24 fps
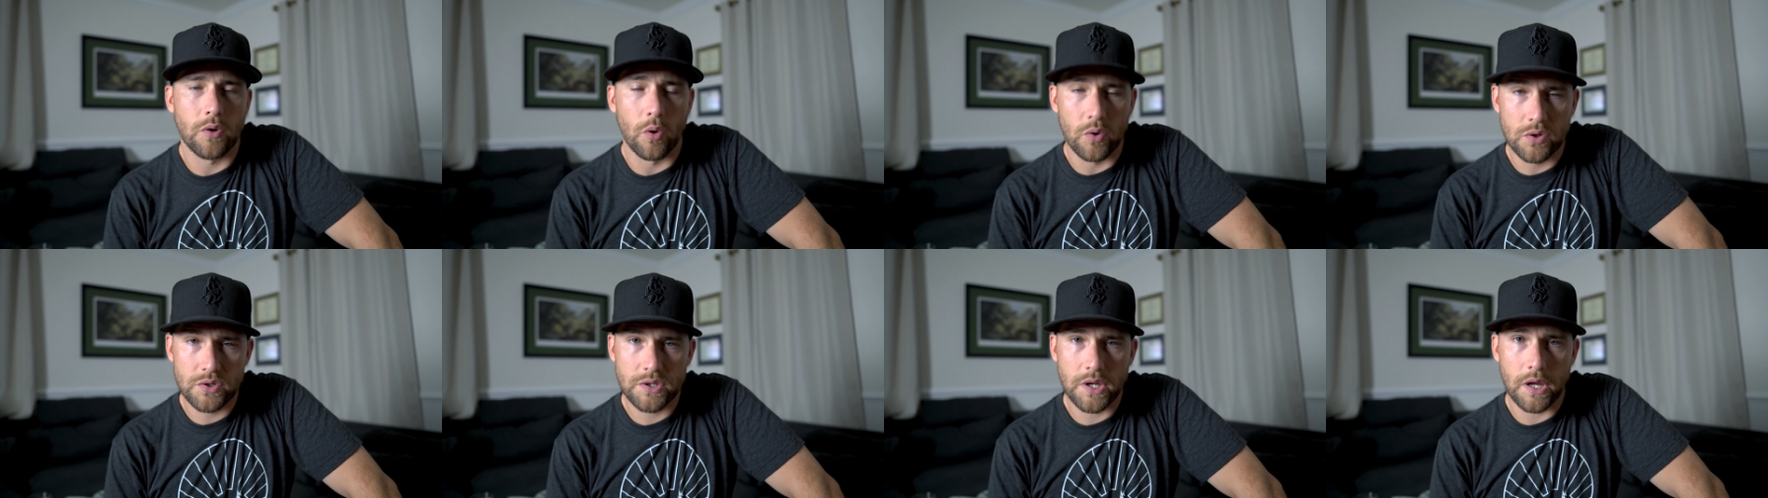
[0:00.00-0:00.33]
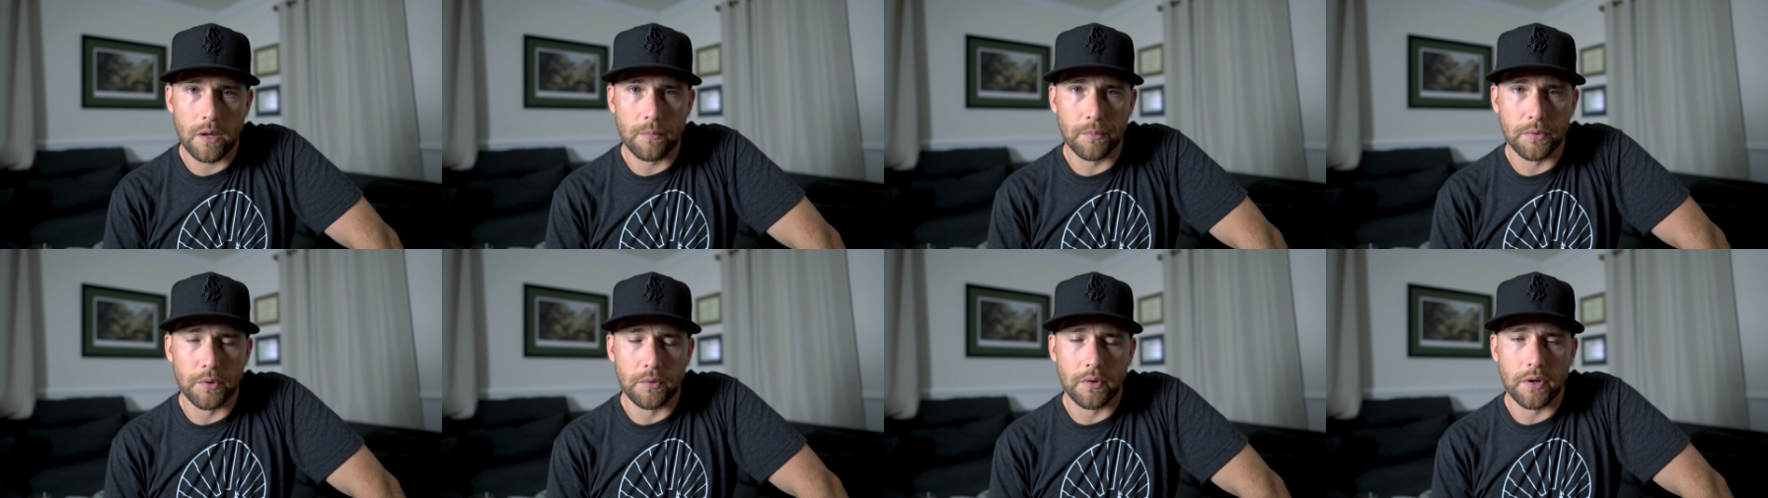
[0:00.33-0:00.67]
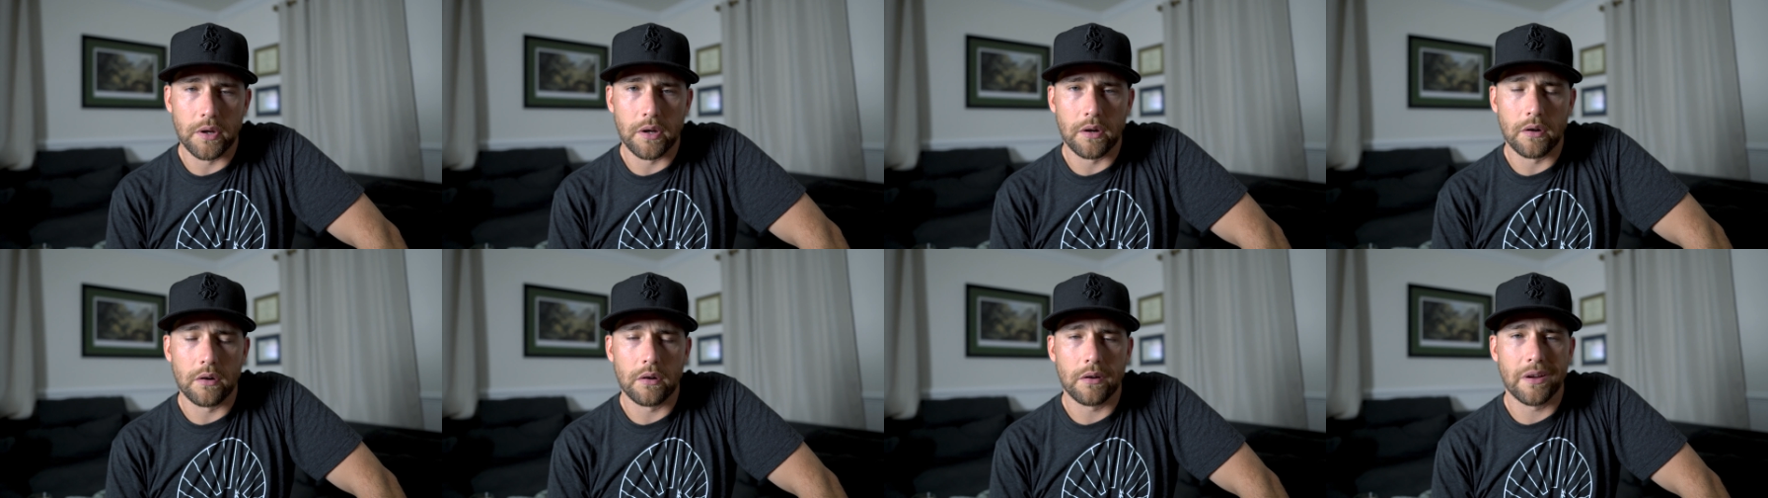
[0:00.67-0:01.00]
Coach Dan Blewett
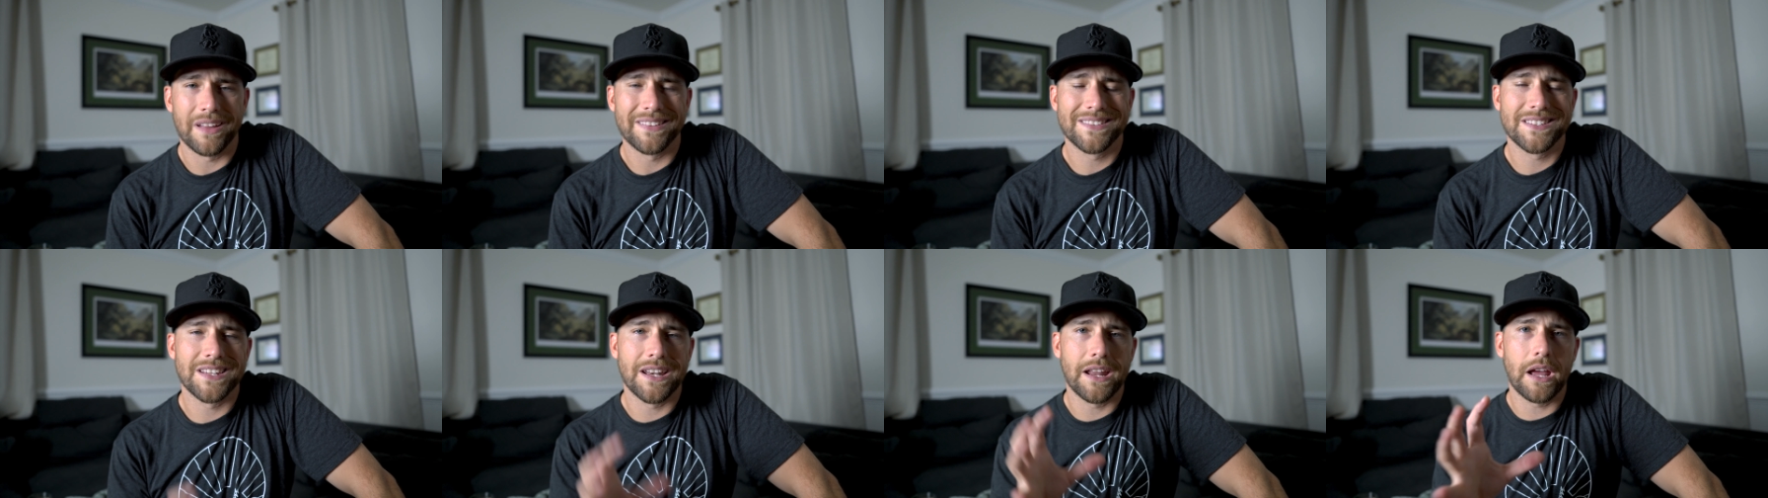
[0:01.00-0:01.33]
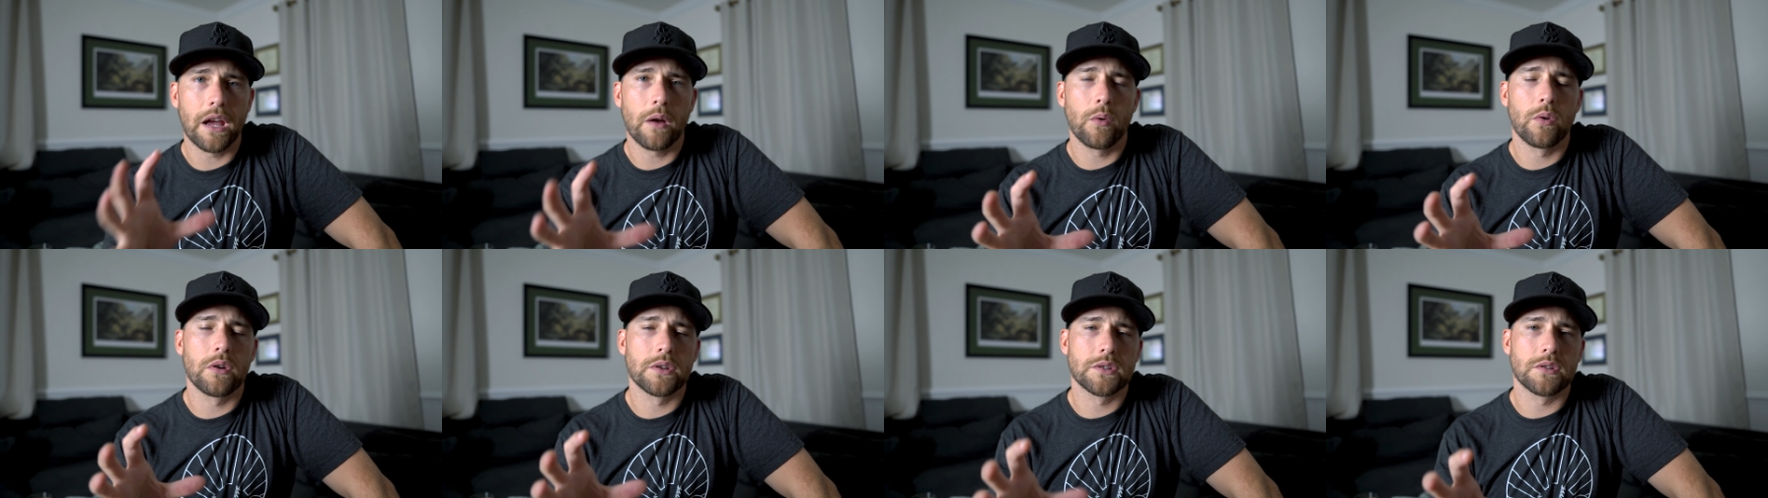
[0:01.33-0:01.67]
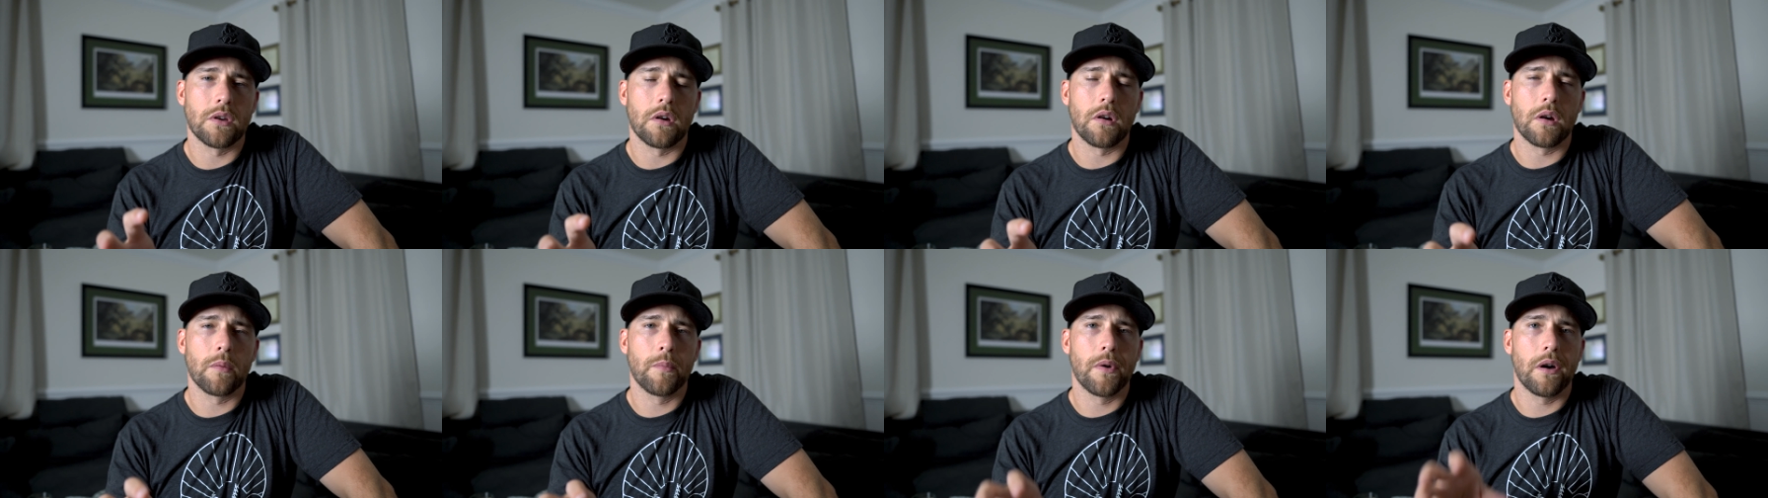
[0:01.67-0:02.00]
here, and today I want to
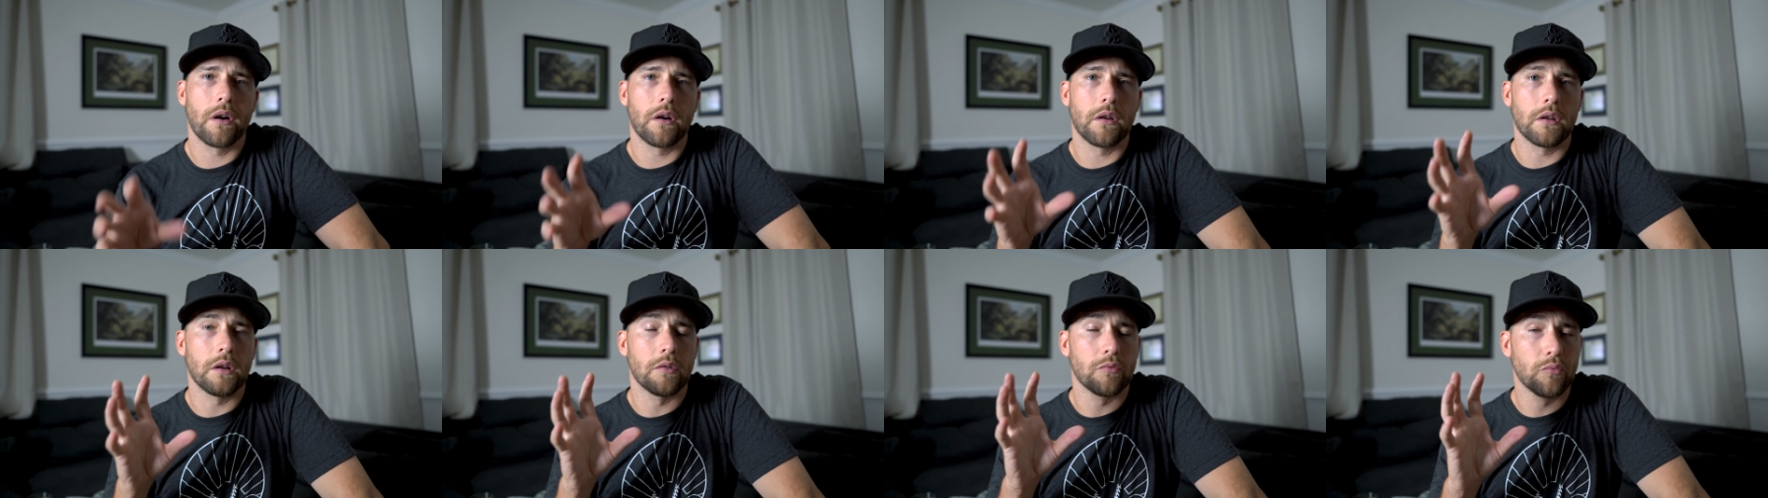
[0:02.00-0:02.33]
talk about